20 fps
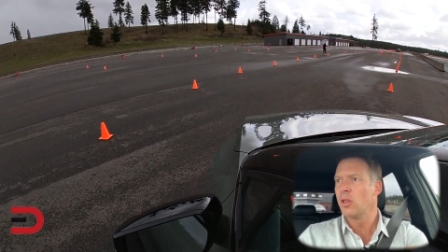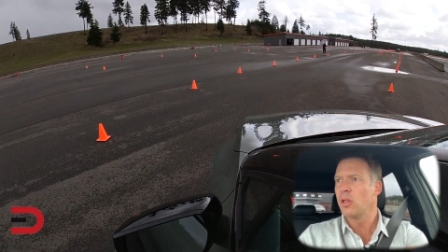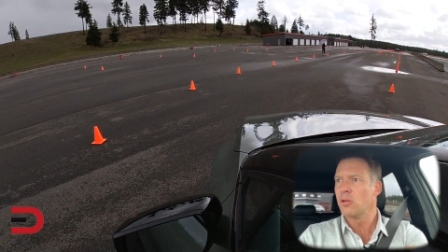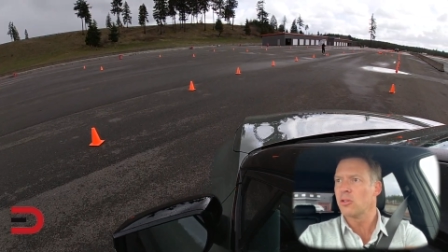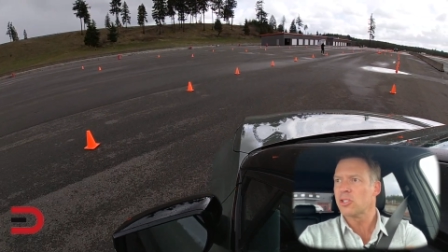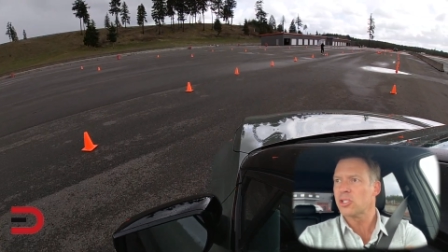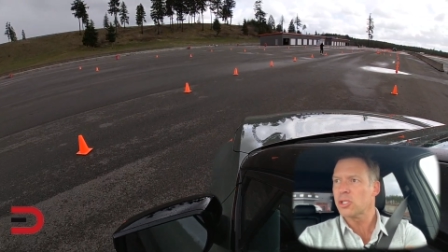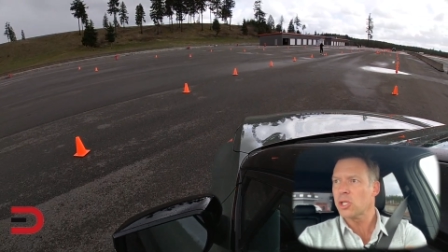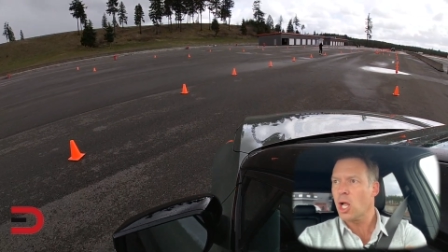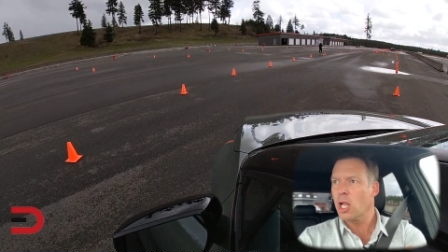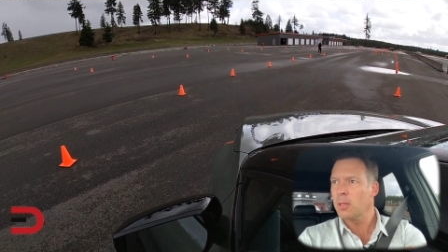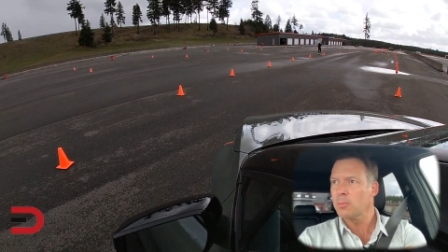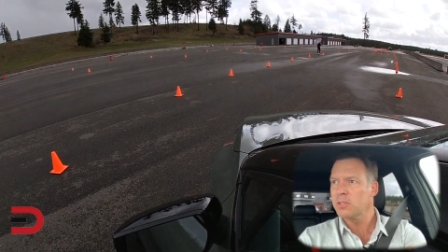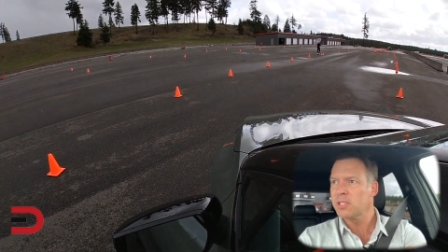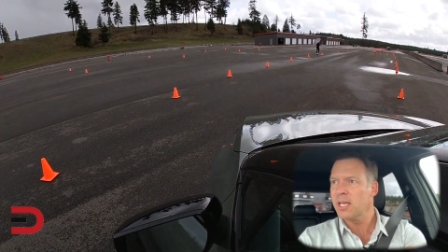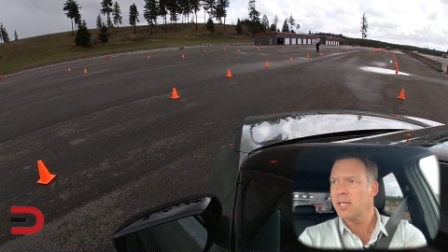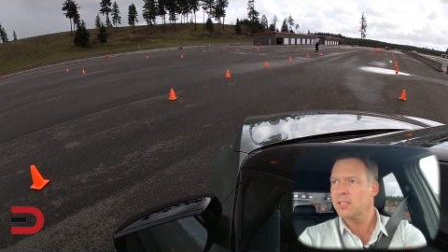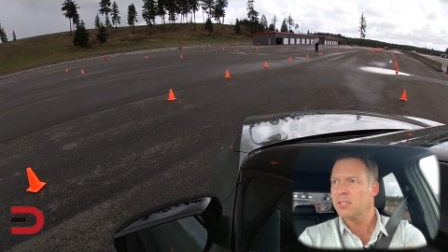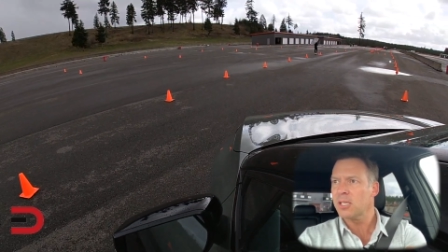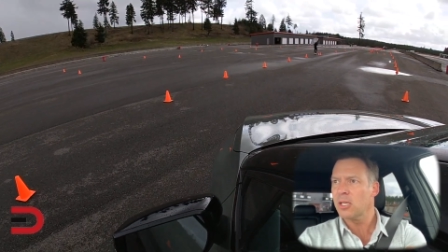little slalom
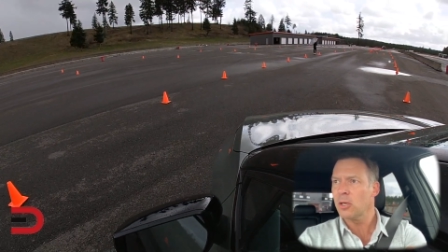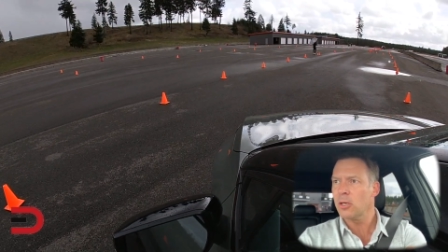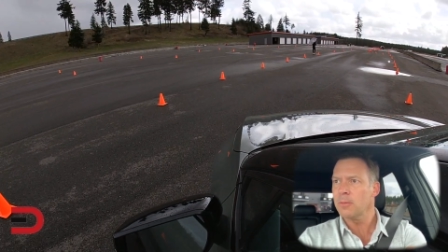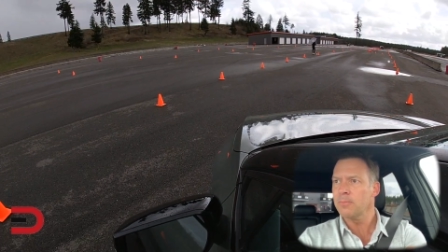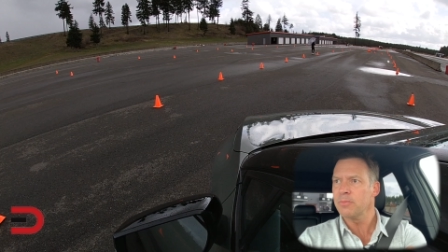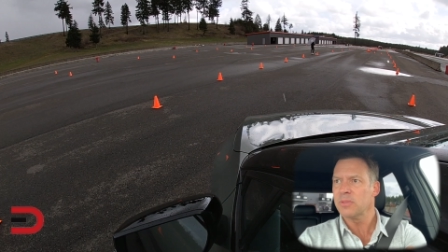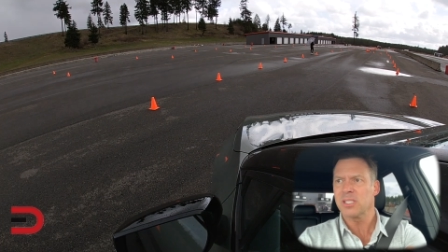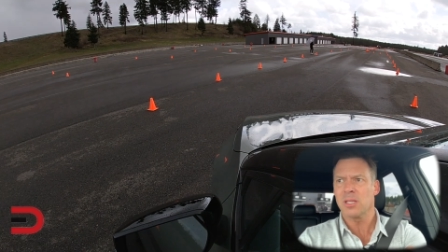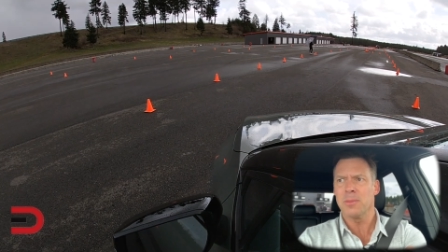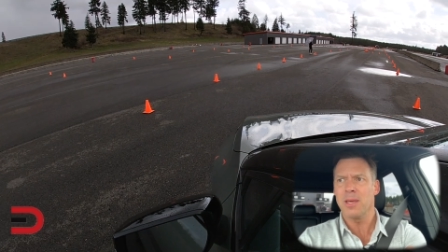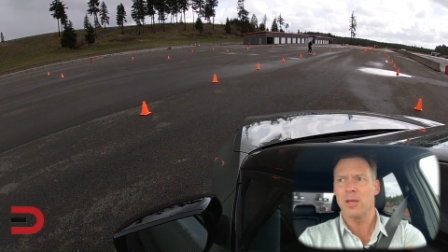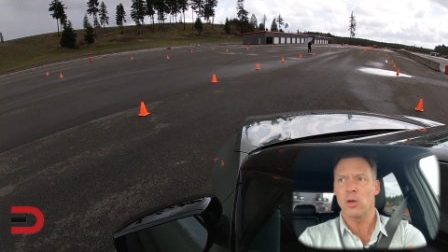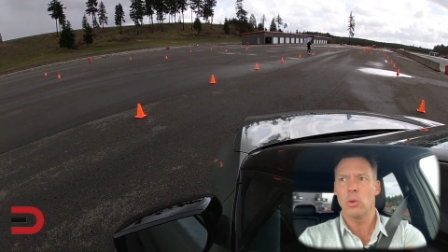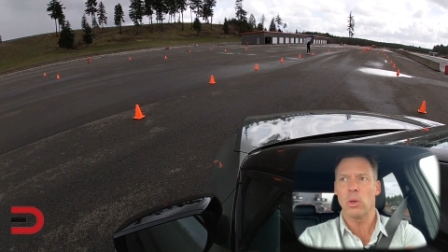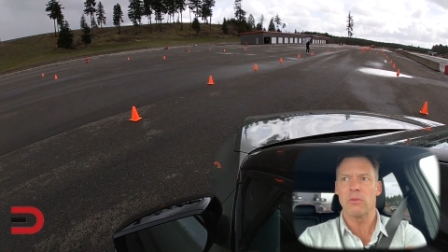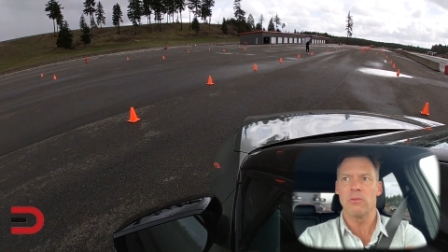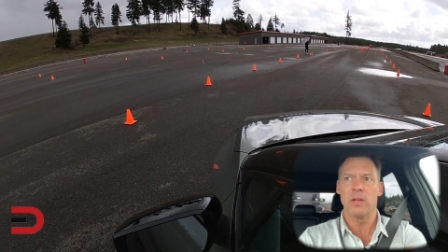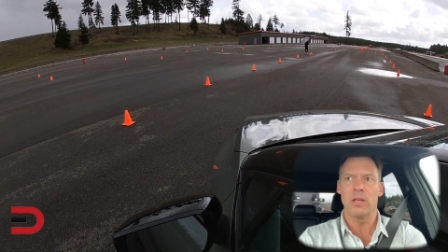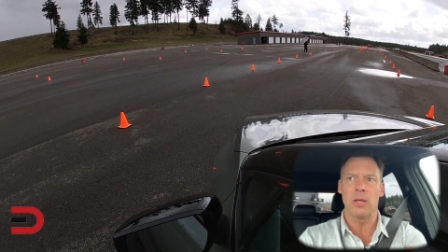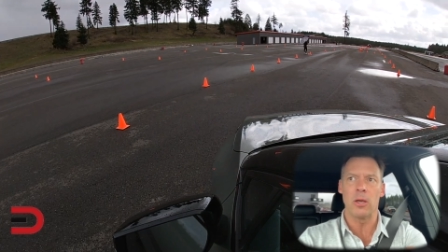test here. It's gonna be a
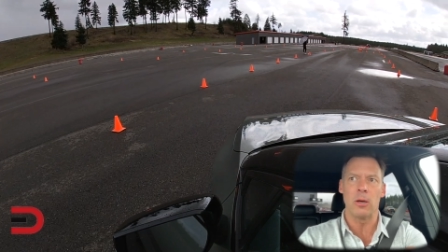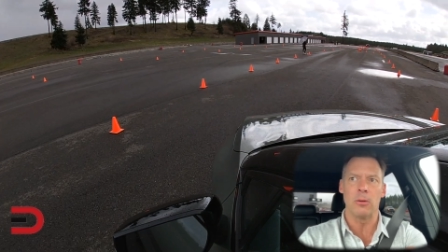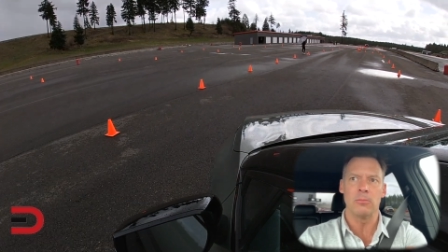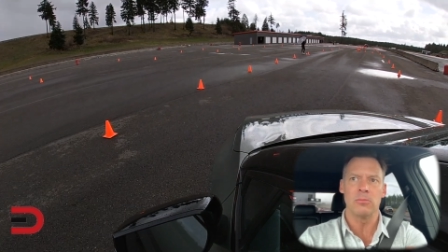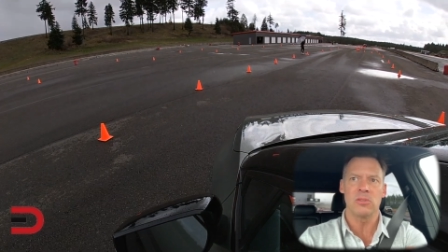quick video.